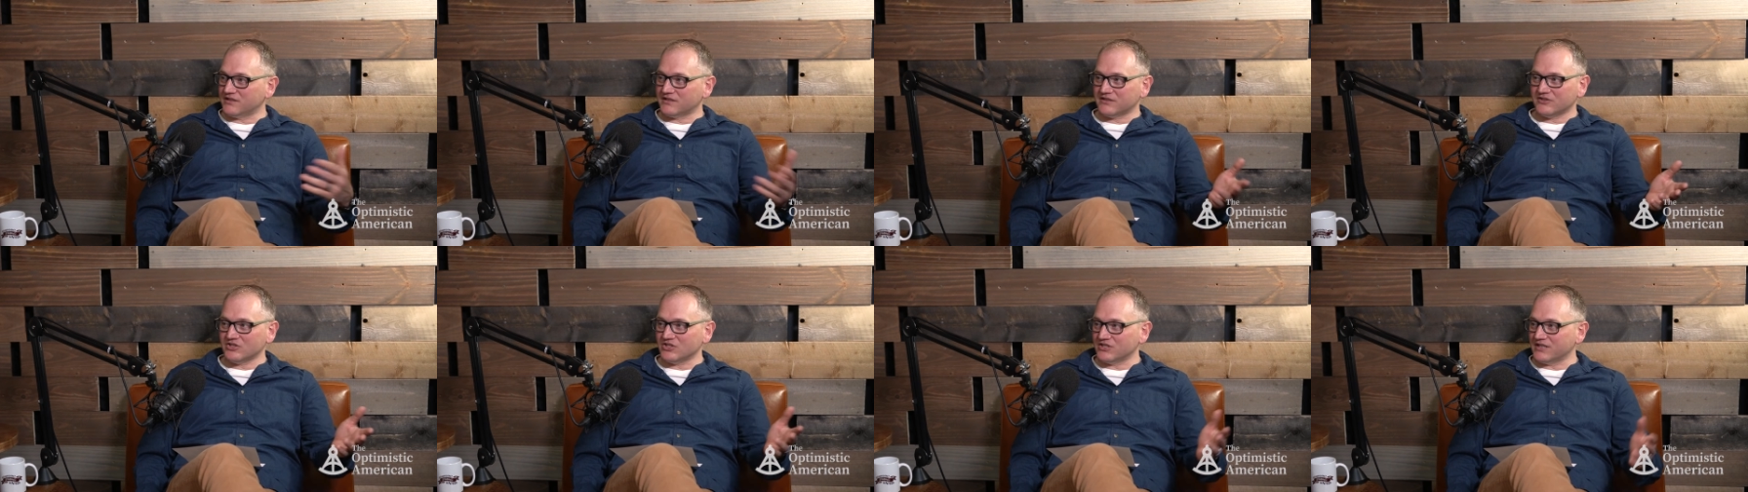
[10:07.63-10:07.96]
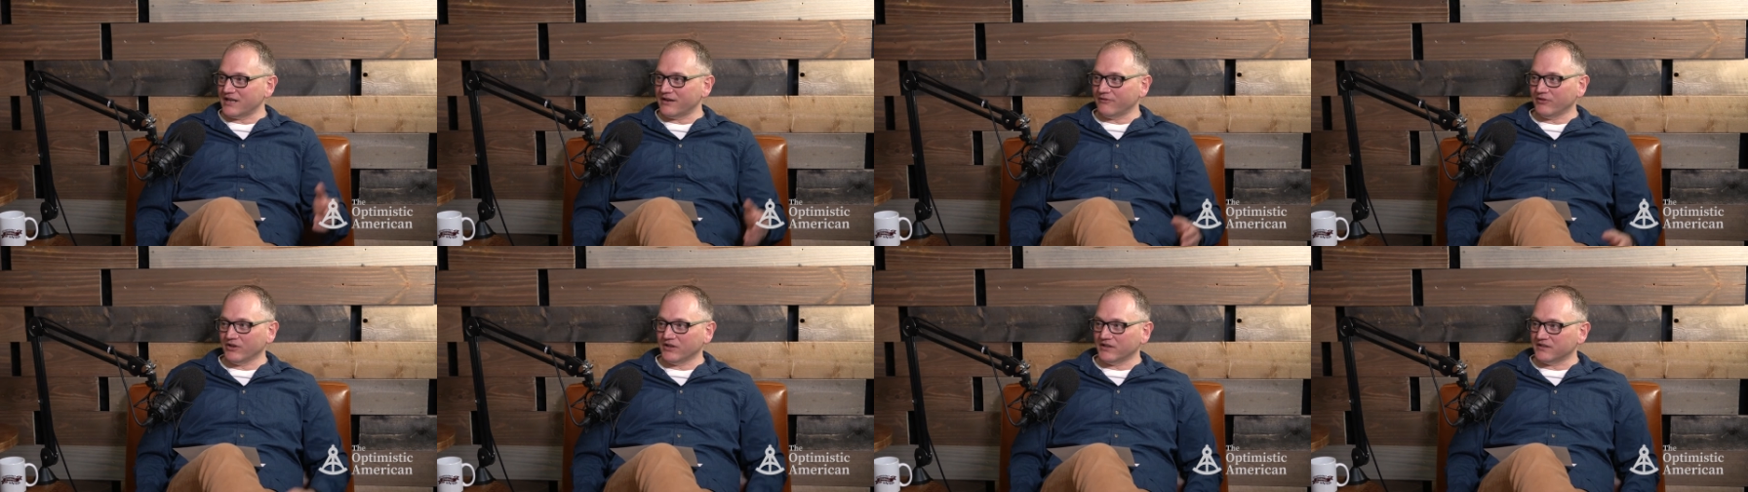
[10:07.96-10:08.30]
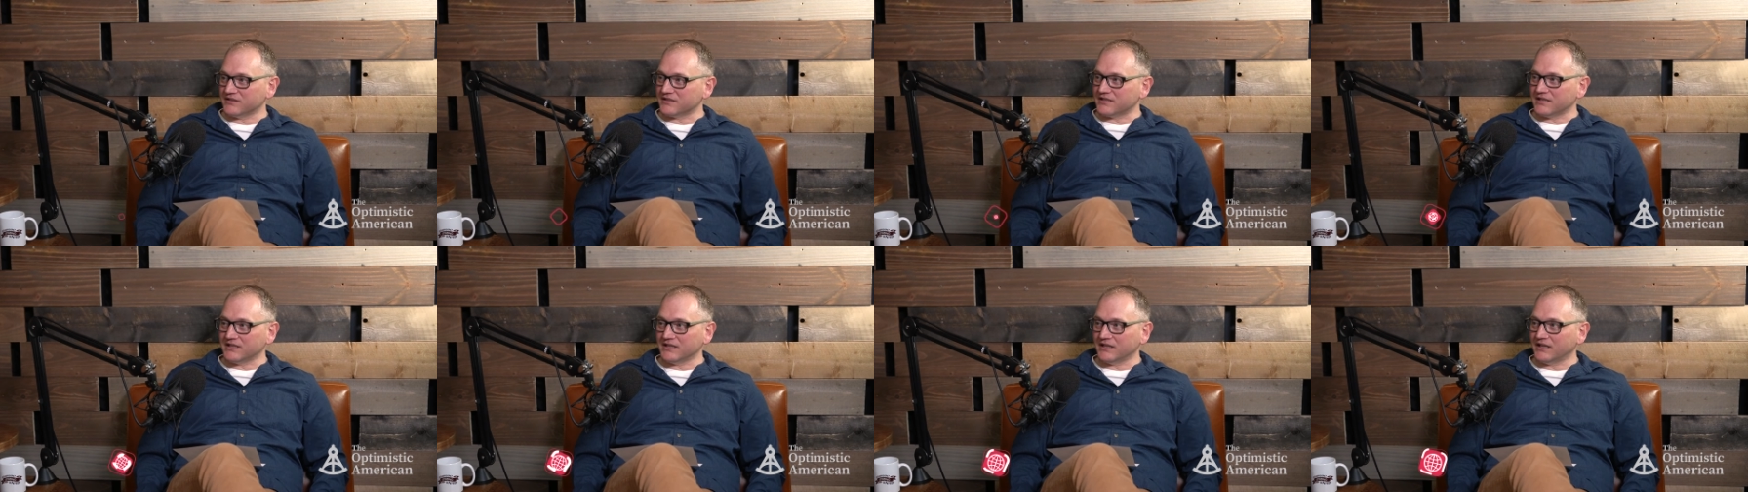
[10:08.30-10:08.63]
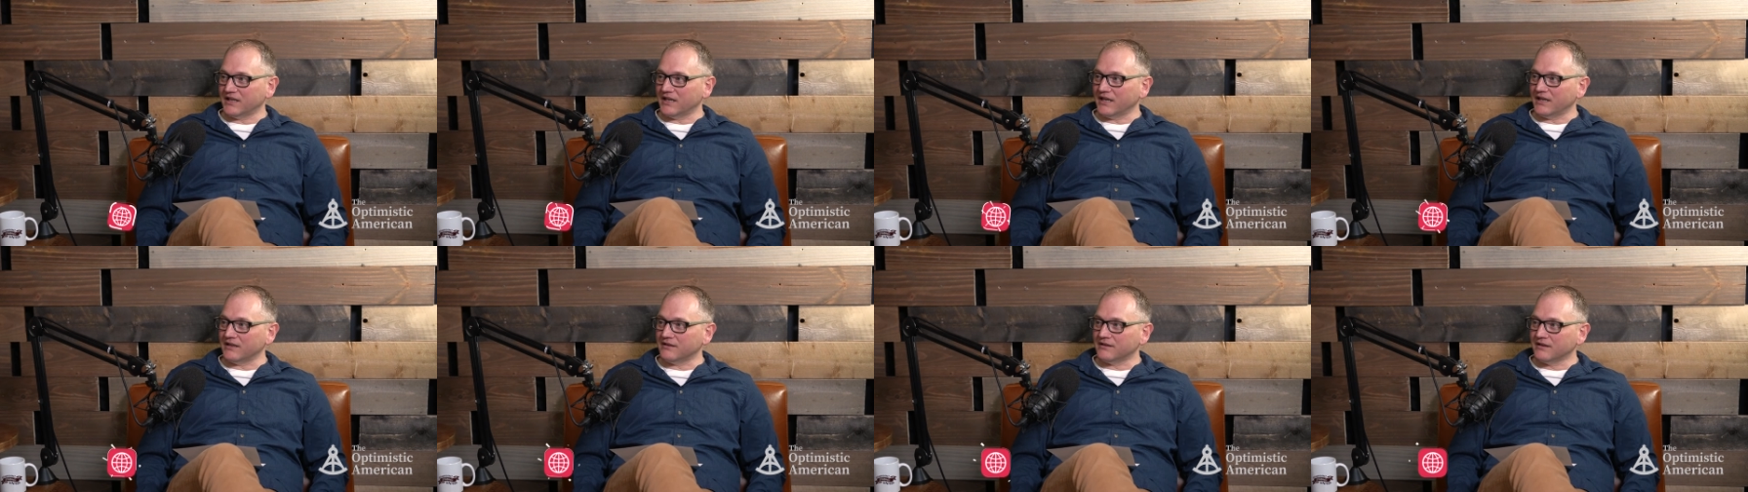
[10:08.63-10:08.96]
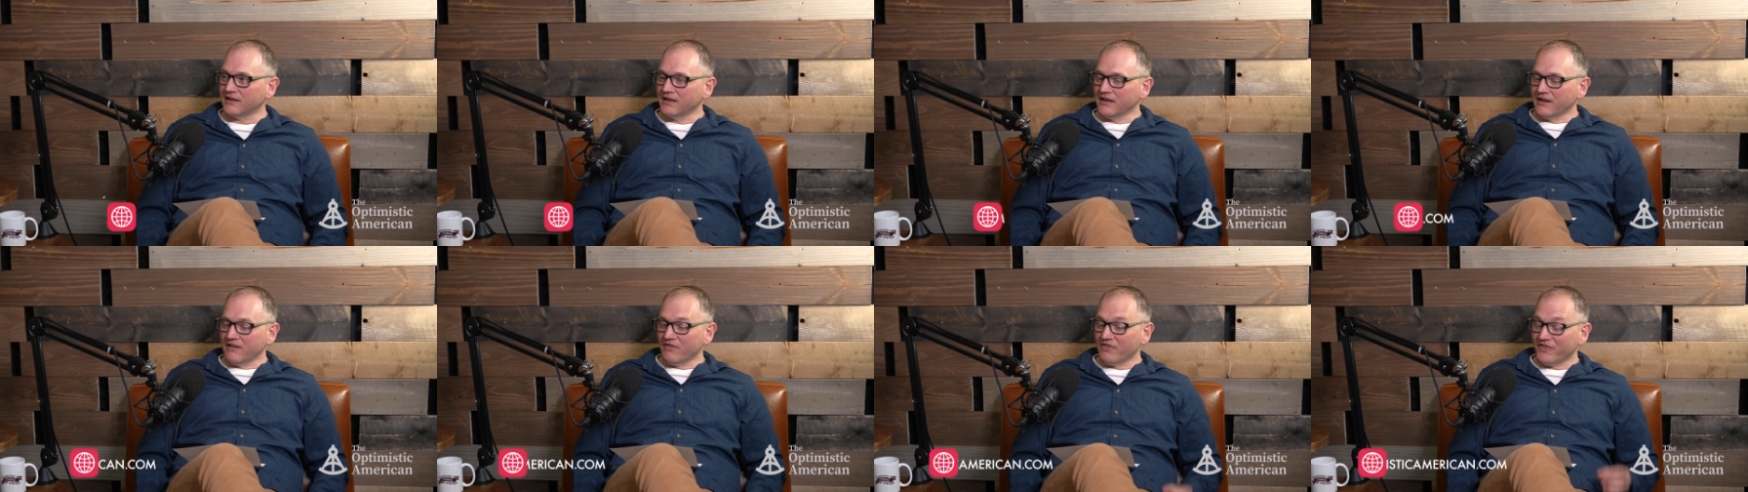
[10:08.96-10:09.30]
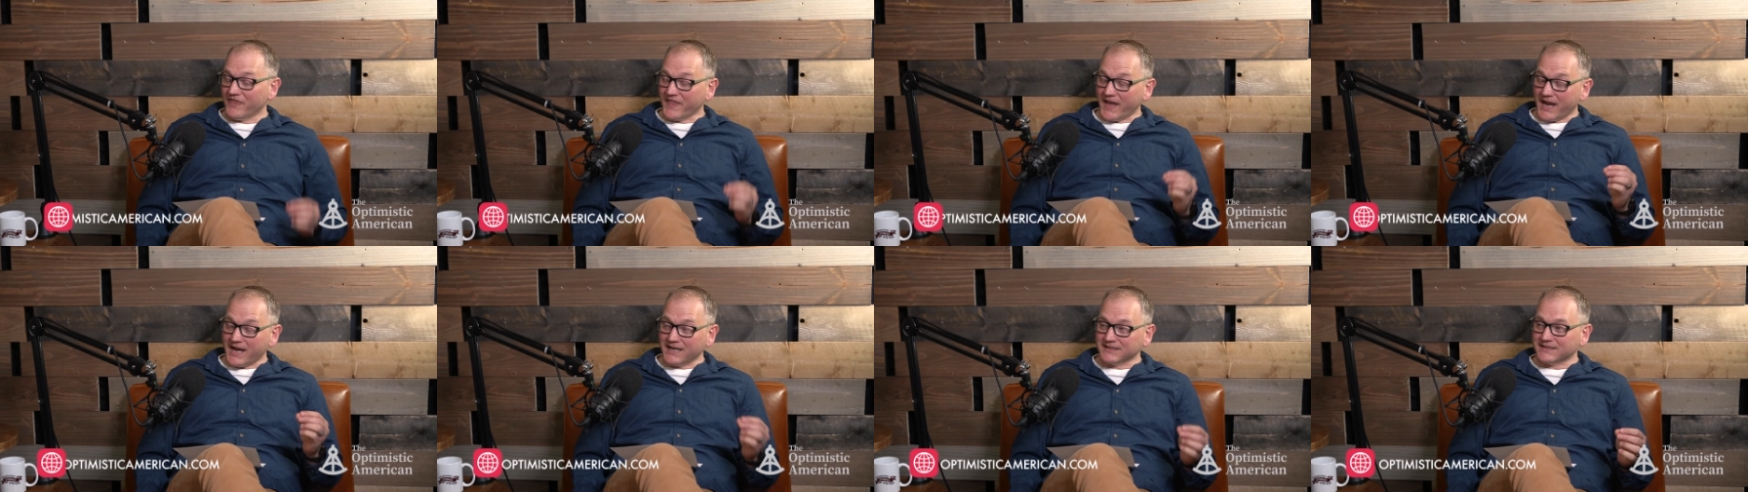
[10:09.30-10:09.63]
she's never going to sing again.
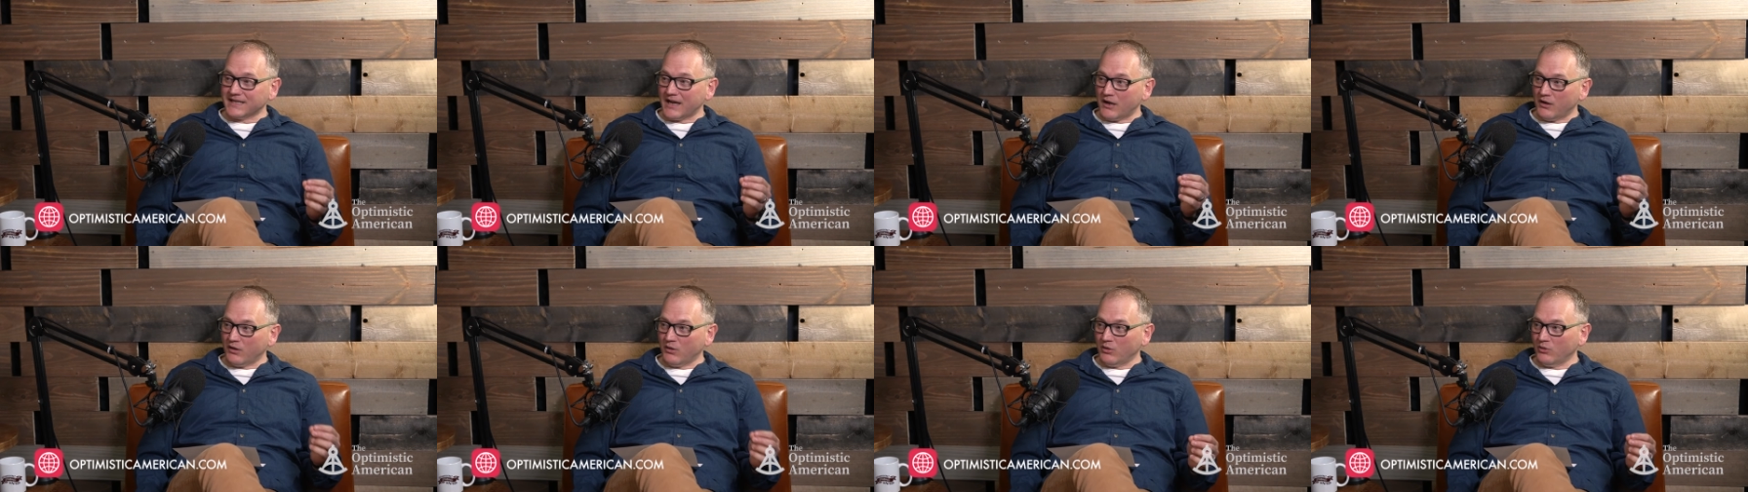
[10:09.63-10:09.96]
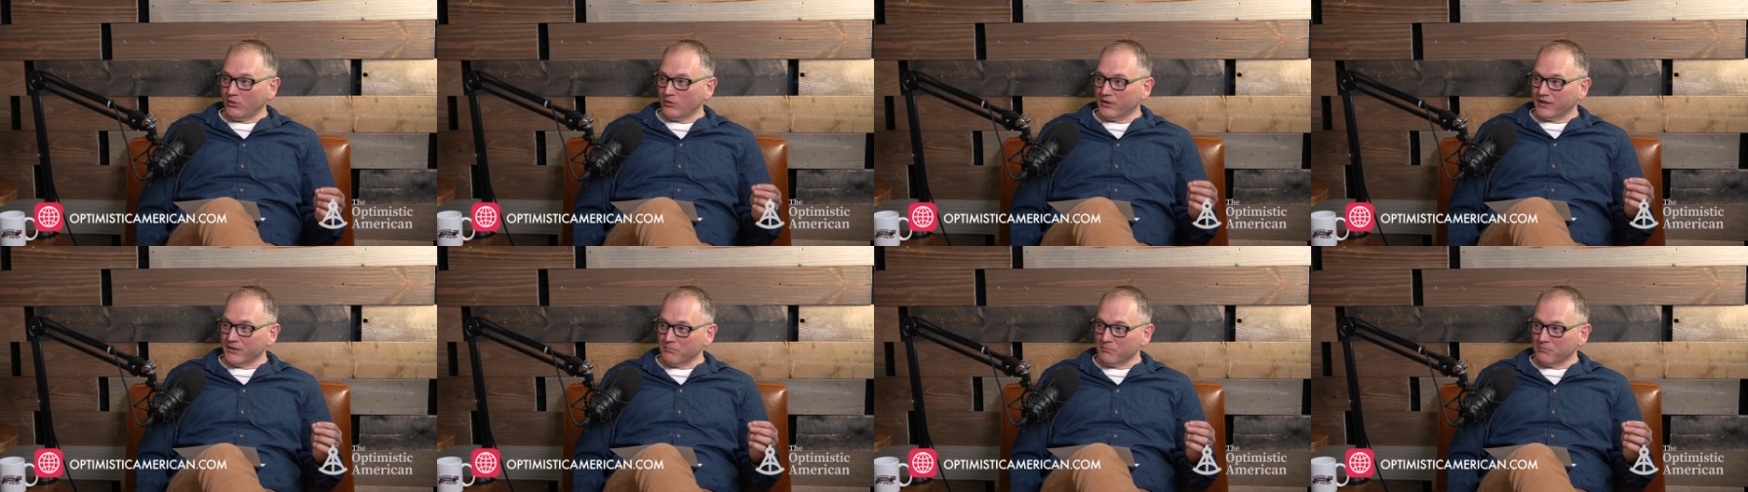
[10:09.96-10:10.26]
That's how